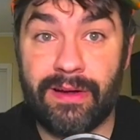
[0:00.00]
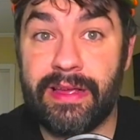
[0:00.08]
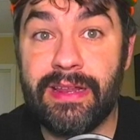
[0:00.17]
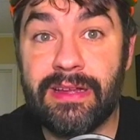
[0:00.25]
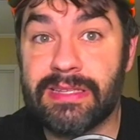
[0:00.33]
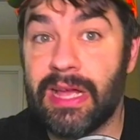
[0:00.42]
He
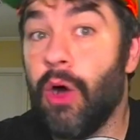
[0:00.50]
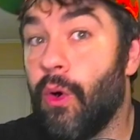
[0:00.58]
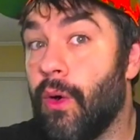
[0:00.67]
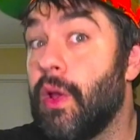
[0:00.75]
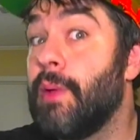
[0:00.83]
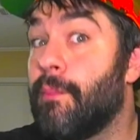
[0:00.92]
looks like,
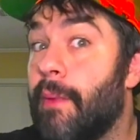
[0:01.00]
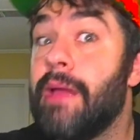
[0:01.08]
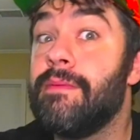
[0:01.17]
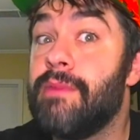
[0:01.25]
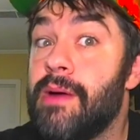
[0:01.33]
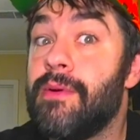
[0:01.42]
he might
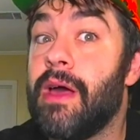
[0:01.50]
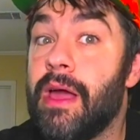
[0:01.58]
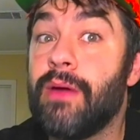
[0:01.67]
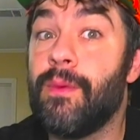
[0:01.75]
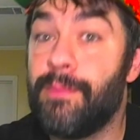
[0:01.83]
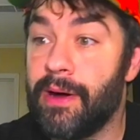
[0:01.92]
be able to hang
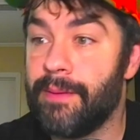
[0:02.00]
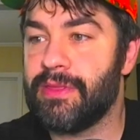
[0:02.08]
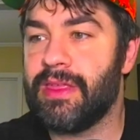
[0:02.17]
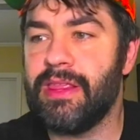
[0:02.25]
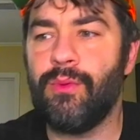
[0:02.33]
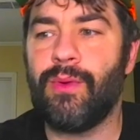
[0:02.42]
with Bud. But
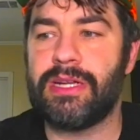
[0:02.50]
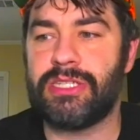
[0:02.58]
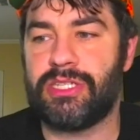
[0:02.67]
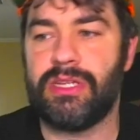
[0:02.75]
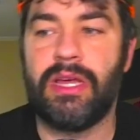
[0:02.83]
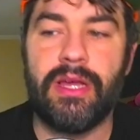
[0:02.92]
then you
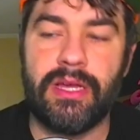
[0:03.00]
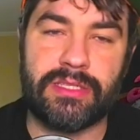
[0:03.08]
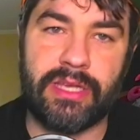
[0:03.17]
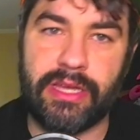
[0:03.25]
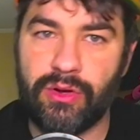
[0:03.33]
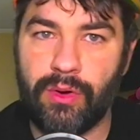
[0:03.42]
watch
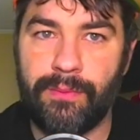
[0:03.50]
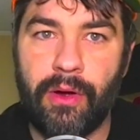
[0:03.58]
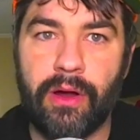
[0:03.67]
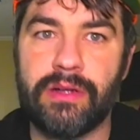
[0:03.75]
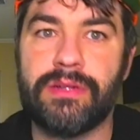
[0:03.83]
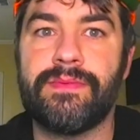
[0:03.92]
Sandor
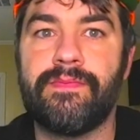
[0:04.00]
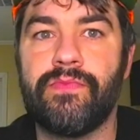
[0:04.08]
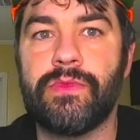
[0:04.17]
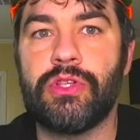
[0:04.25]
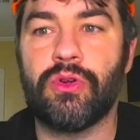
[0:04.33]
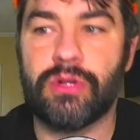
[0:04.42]
Martin,
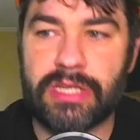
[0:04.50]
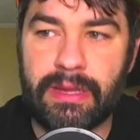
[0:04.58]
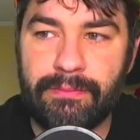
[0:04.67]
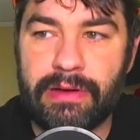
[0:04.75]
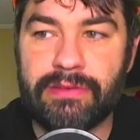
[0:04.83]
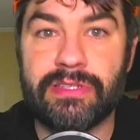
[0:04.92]
George
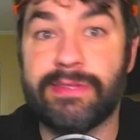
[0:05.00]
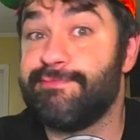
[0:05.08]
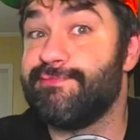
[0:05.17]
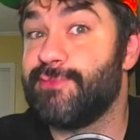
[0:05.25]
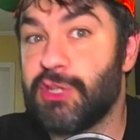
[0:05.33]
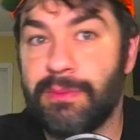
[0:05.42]
Kambosos,
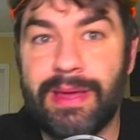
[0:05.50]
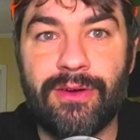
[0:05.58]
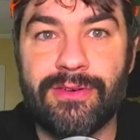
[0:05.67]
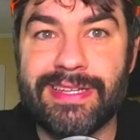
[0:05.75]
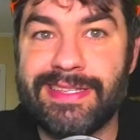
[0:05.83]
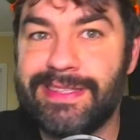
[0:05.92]
Jamaine
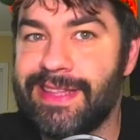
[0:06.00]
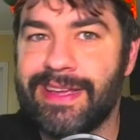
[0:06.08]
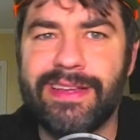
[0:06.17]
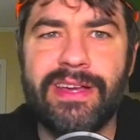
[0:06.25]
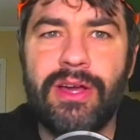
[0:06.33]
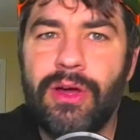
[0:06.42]
Ortiz. You're like,
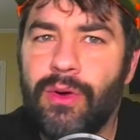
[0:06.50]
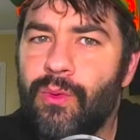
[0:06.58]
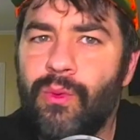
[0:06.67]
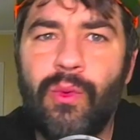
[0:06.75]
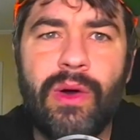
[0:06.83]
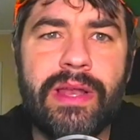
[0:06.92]

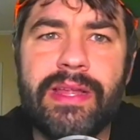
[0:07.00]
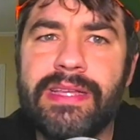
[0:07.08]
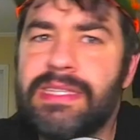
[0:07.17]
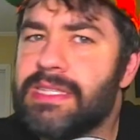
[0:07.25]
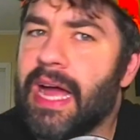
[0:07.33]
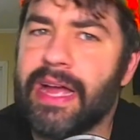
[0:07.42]
what, is
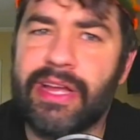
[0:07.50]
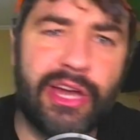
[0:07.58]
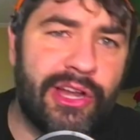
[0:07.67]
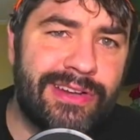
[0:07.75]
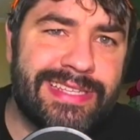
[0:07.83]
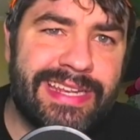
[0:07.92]
this guy good
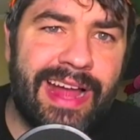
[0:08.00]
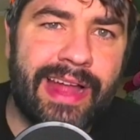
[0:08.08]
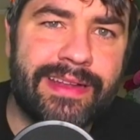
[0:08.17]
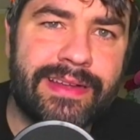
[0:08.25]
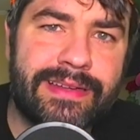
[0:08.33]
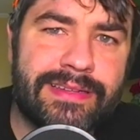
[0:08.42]
or is he not?
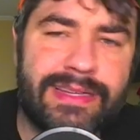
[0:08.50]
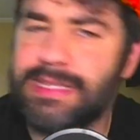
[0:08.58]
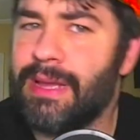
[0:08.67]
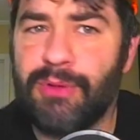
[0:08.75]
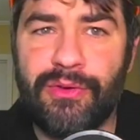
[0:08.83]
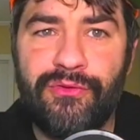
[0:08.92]
Because
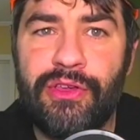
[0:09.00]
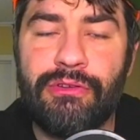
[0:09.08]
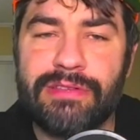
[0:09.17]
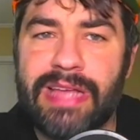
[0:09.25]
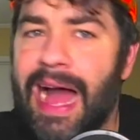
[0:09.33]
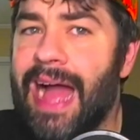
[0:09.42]
I'm
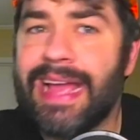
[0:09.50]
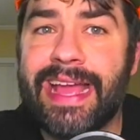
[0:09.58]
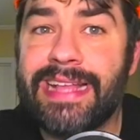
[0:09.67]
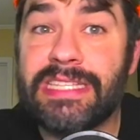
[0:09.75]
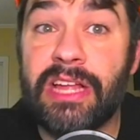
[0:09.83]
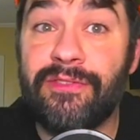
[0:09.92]
confused. I
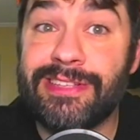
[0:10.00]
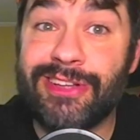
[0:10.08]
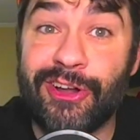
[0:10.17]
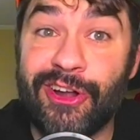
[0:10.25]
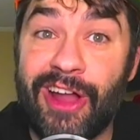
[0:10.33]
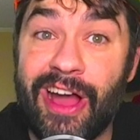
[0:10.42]
can't tell if he's good
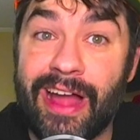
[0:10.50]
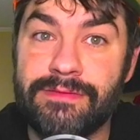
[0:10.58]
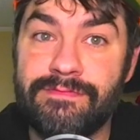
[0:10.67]
or not.